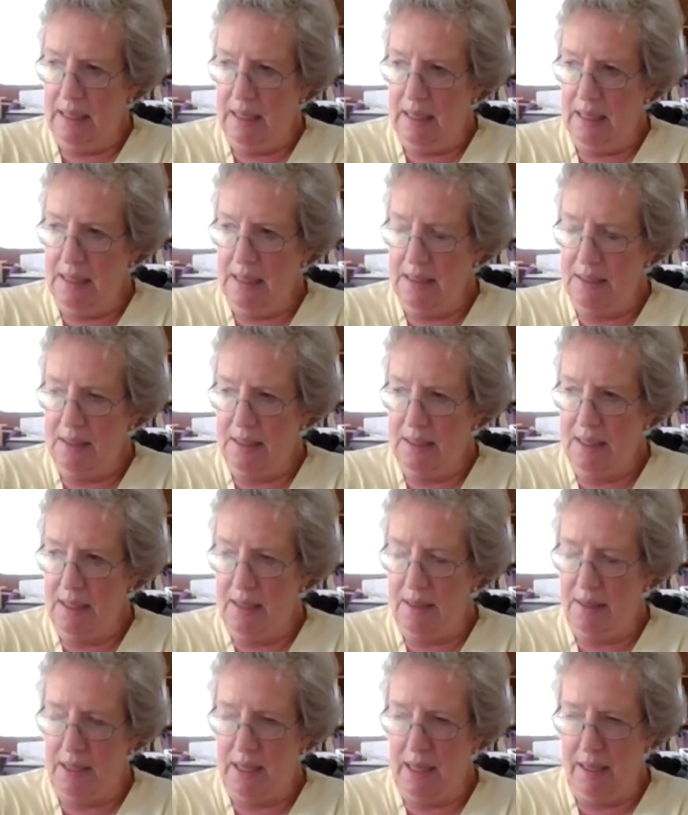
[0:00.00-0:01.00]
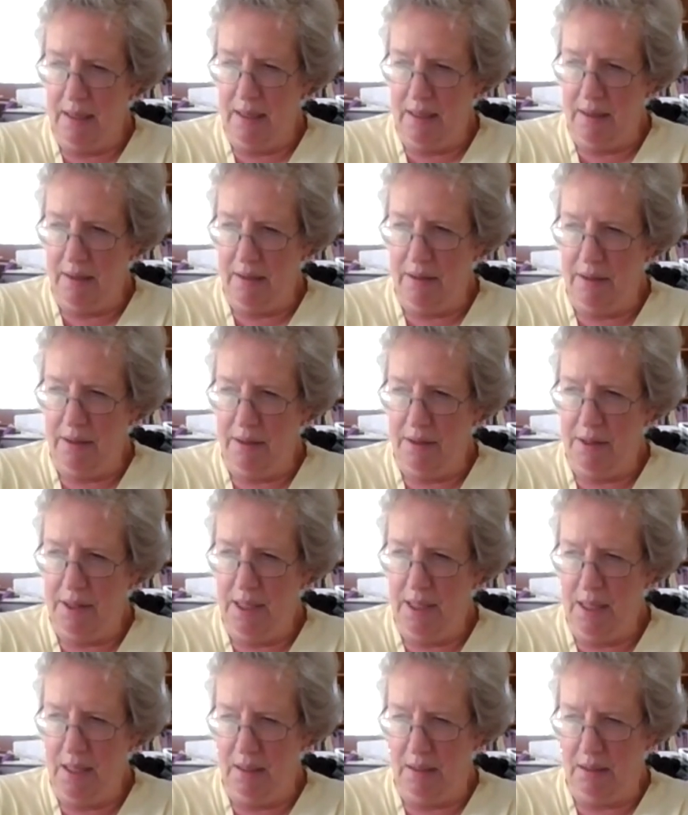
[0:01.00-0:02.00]
18th and I
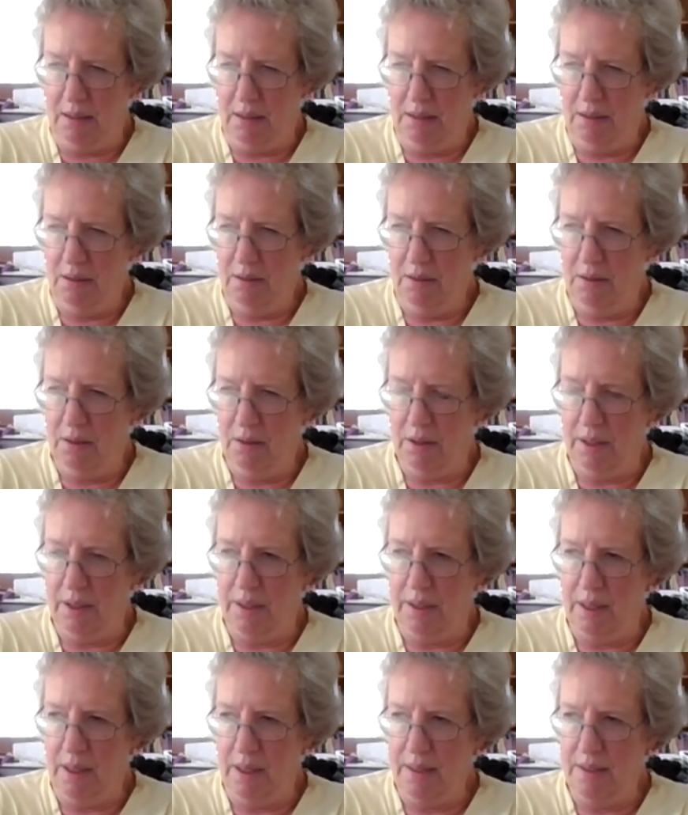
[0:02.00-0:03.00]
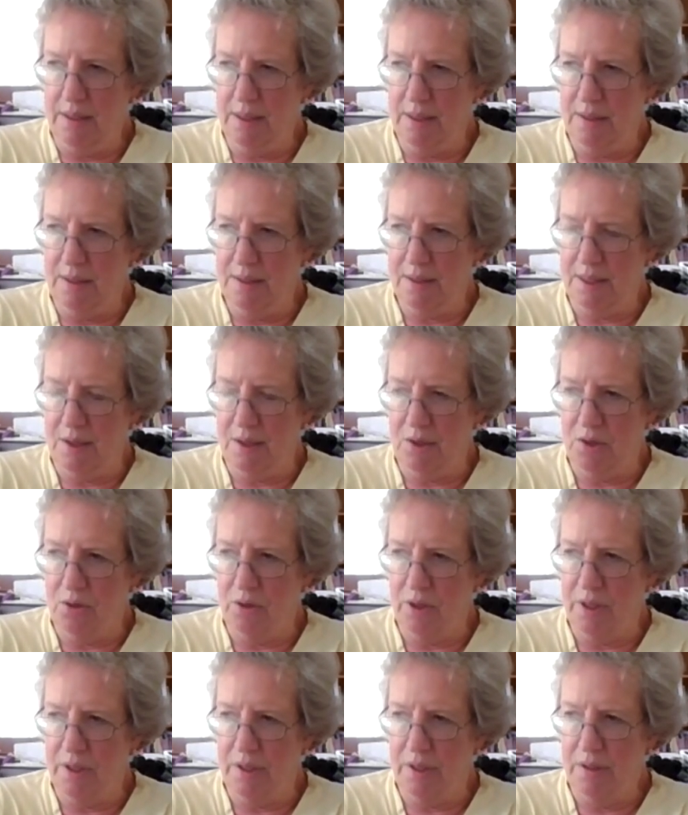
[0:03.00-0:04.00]
think early 19th
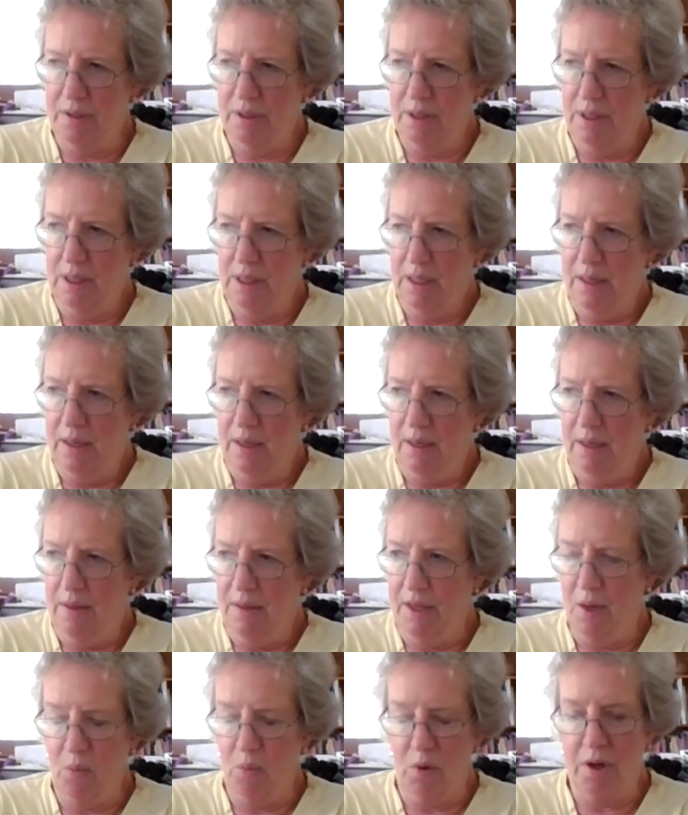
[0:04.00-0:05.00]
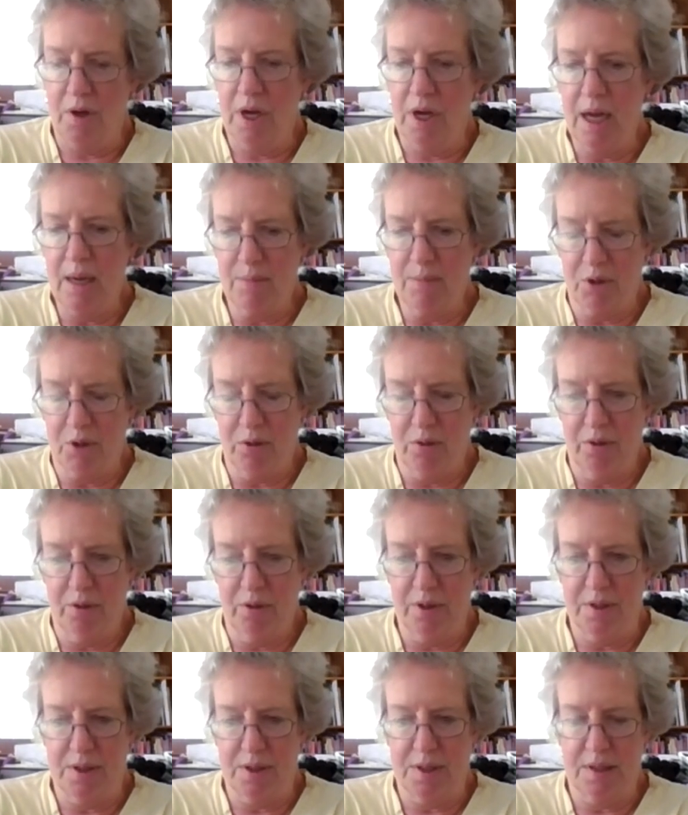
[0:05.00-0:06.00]
century, there were
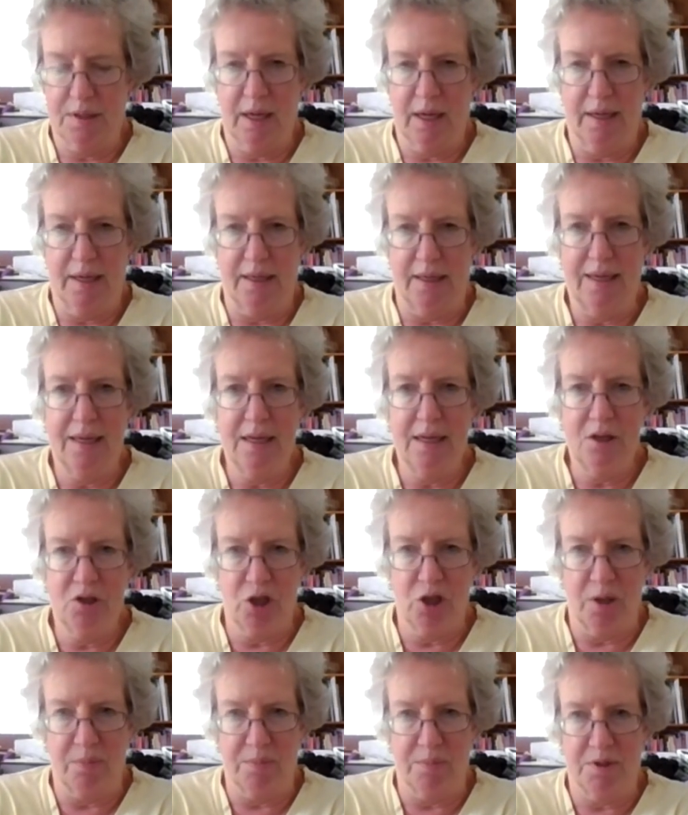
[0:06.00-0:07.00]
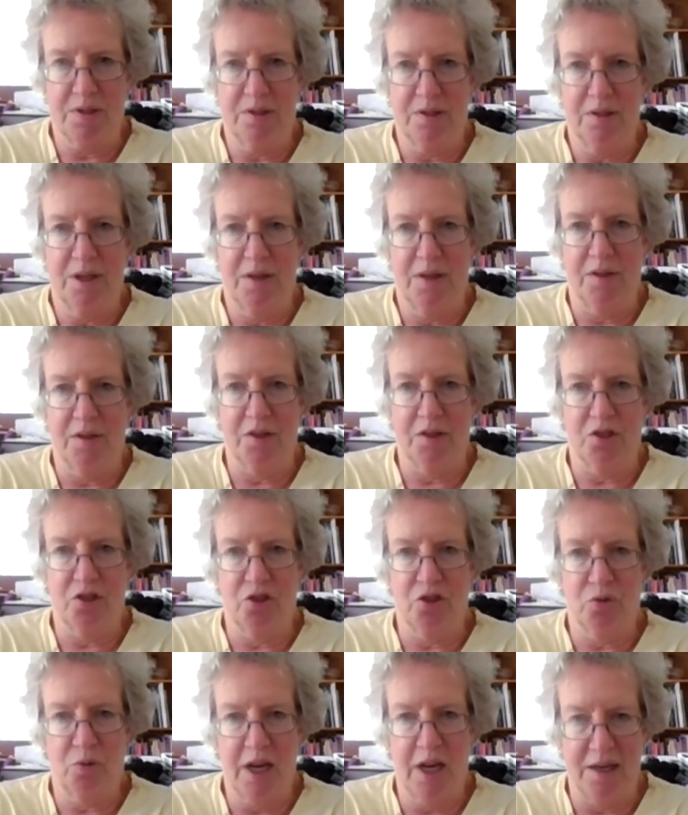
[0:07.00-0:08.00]
neighborhoods like Egypt and the
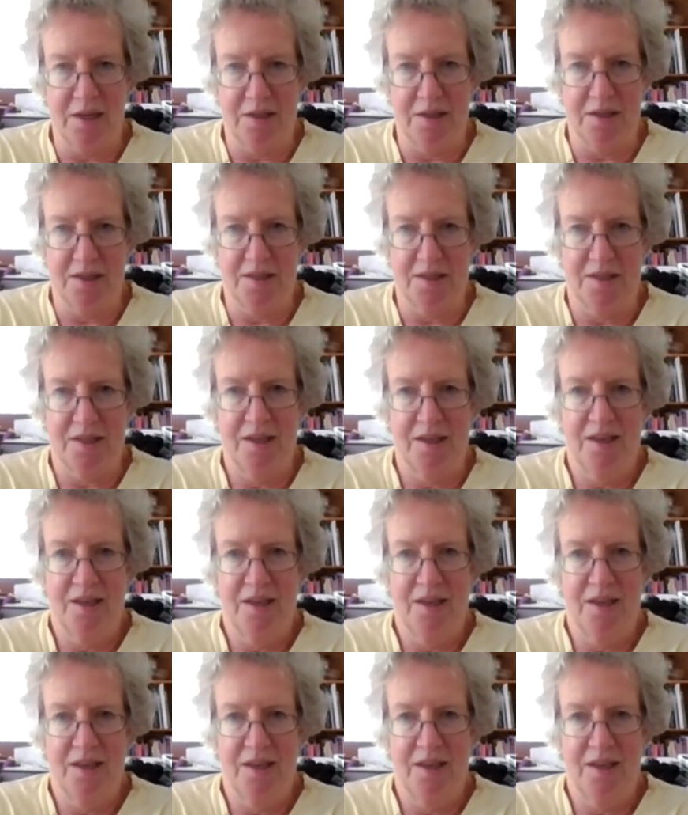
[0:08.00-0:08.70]
Oh streets.